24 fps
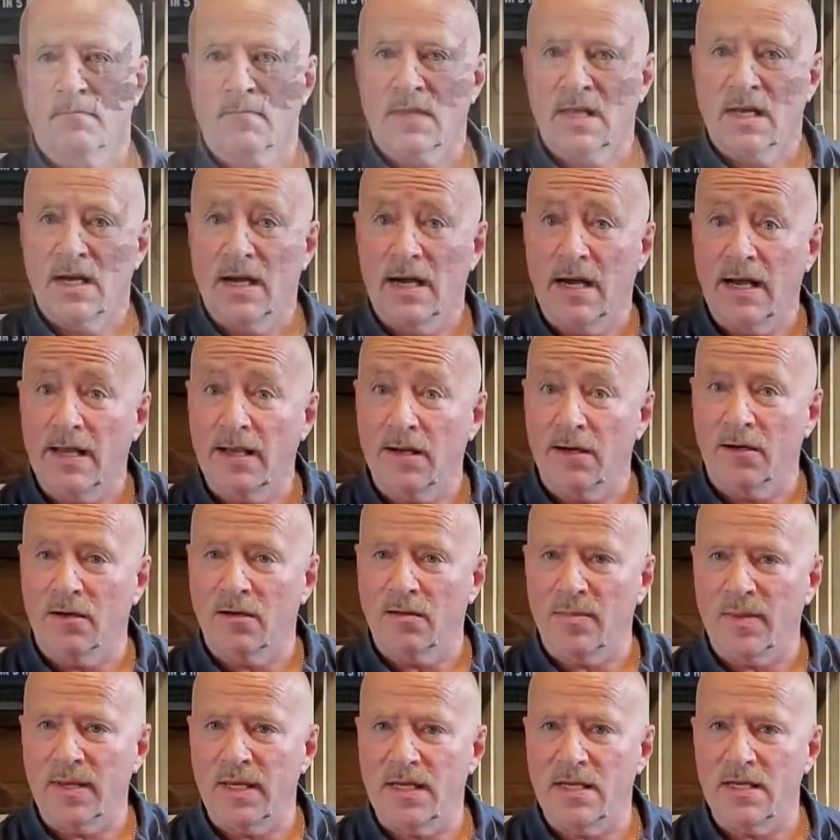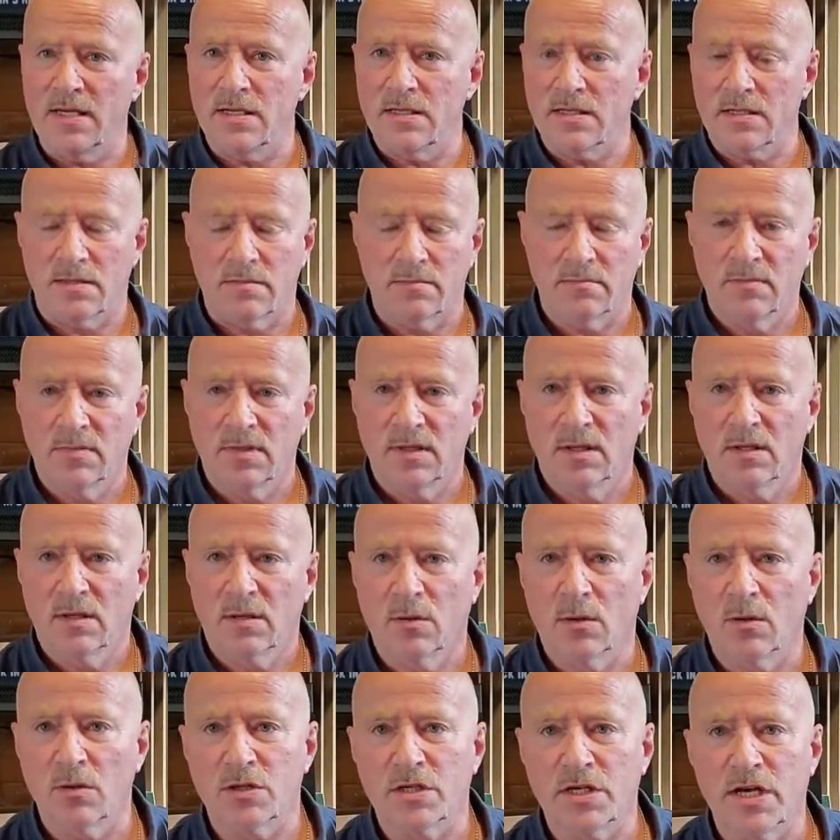Hi Yarnabees,
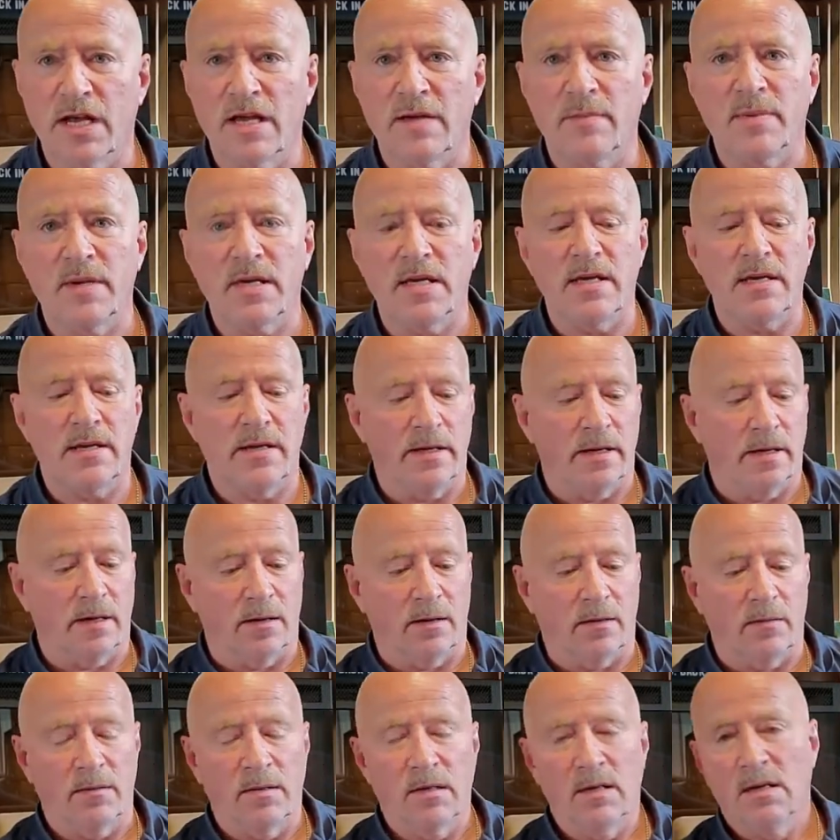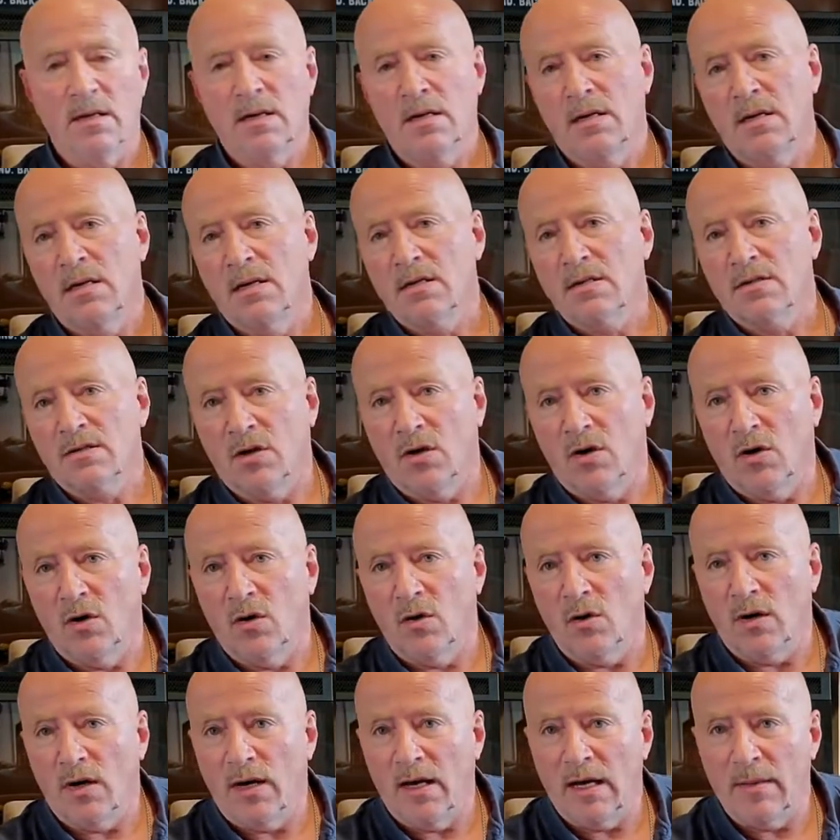Crochet Bee here.
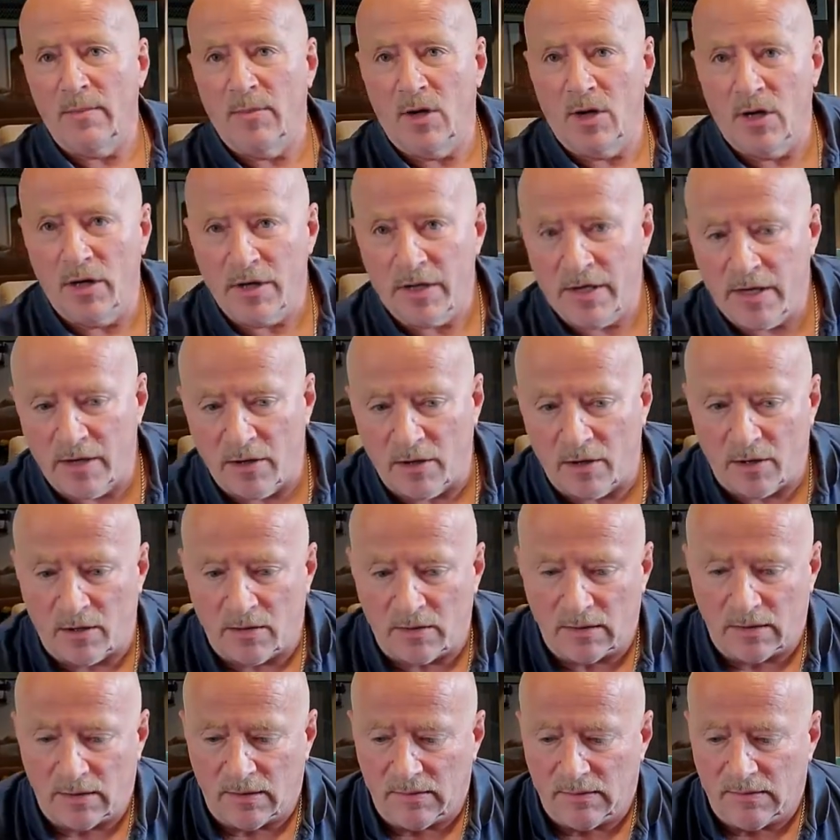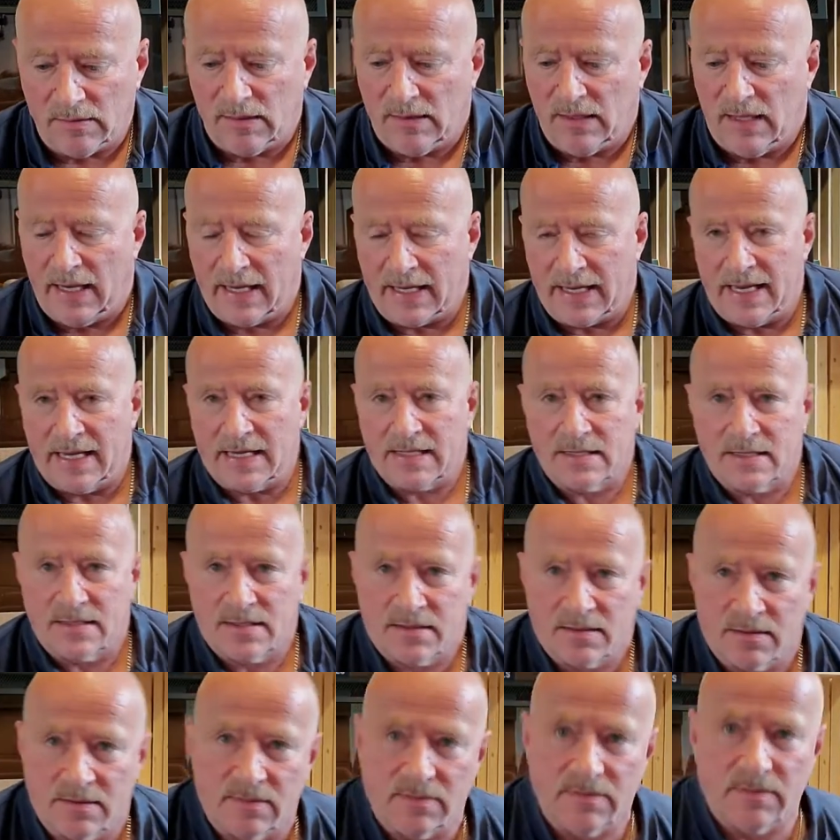So I'm on here, I
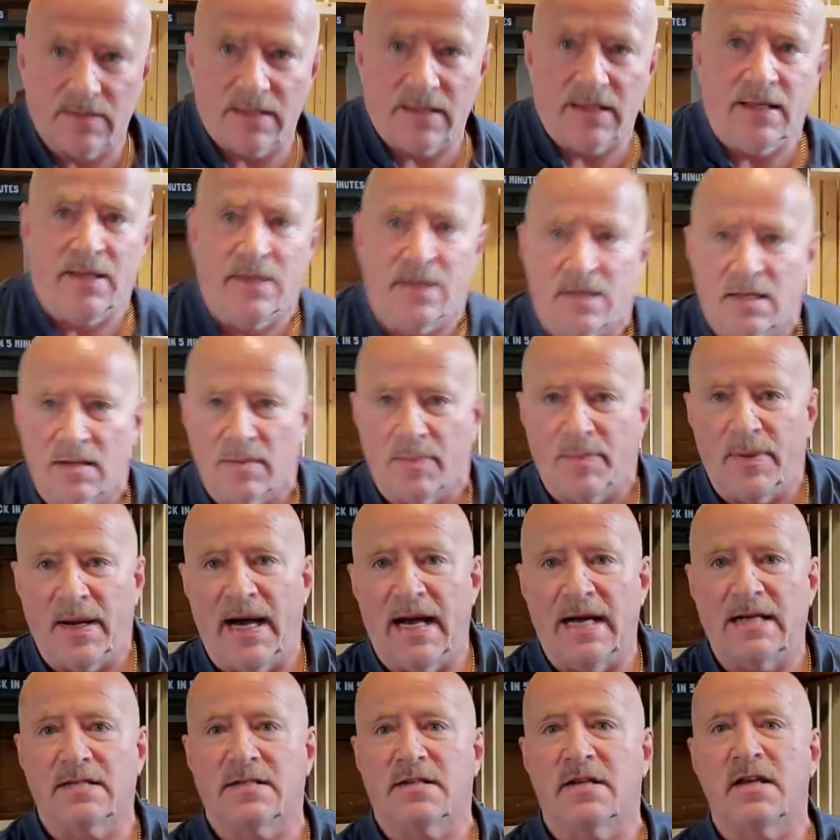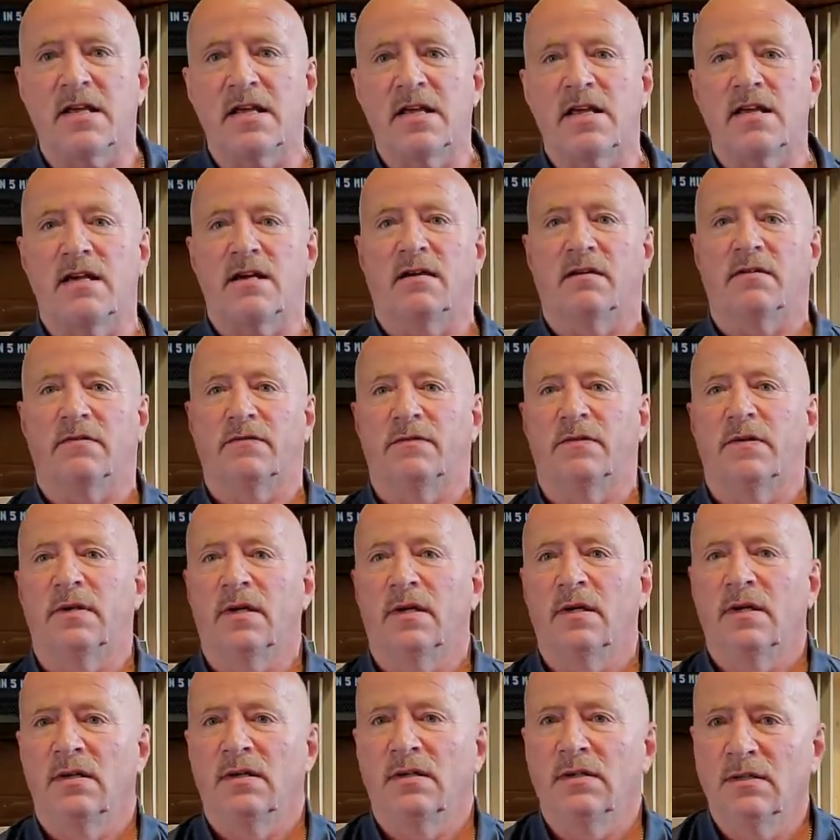guess, in the capacity of
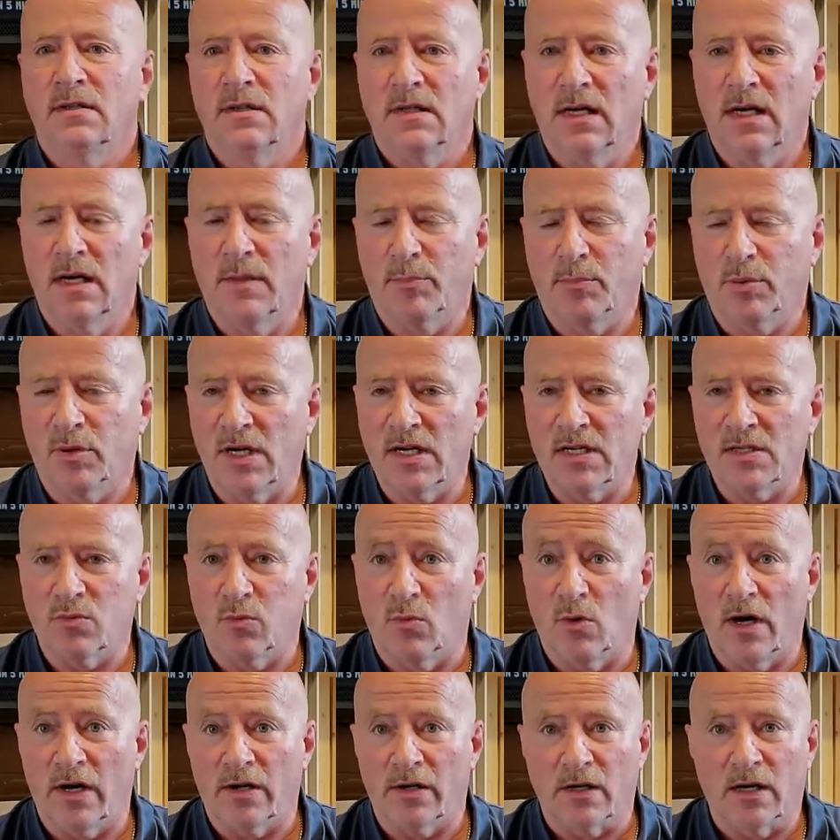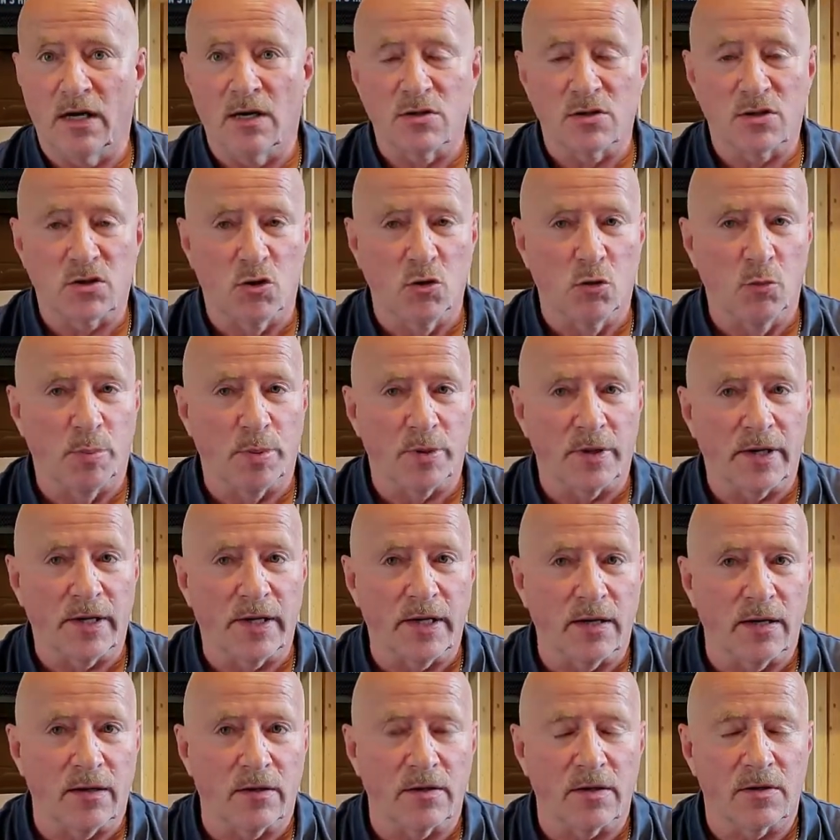uh, Price Waterhouse Cooper
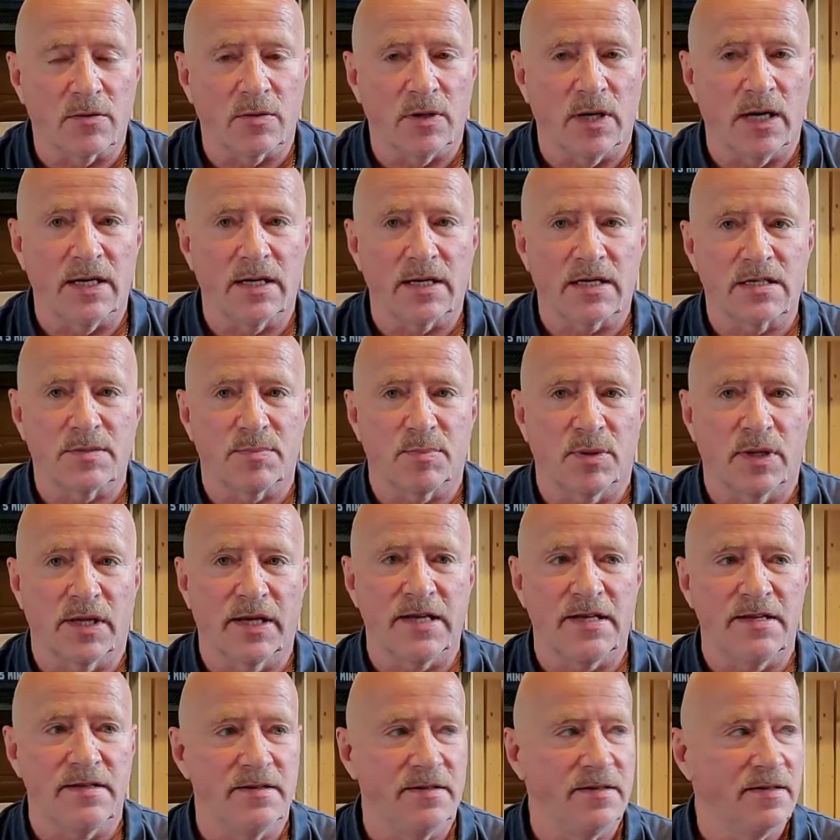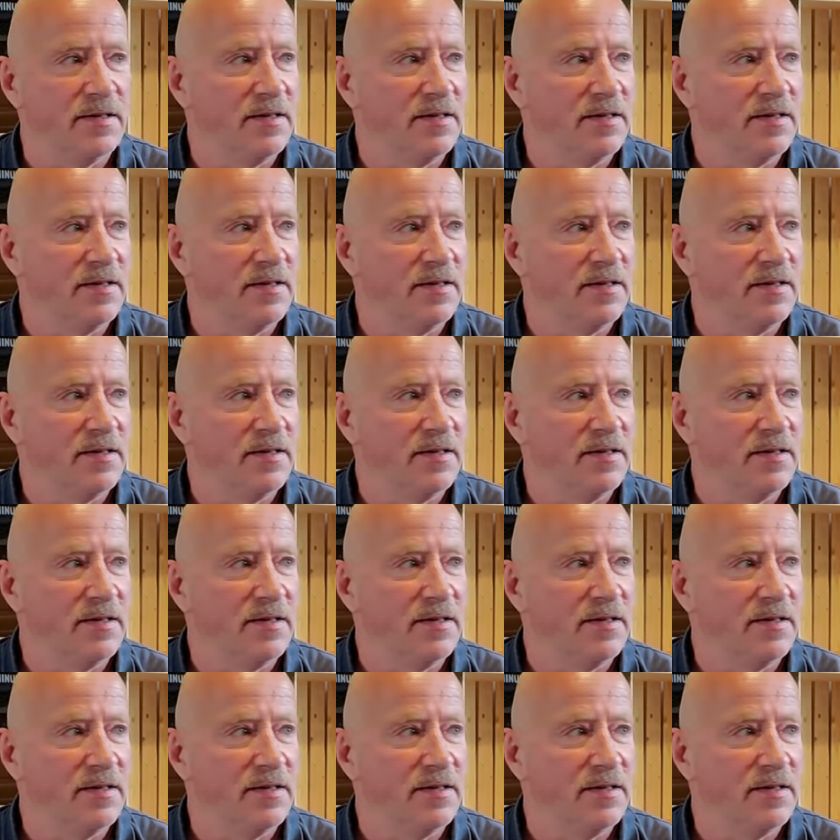here to try to explain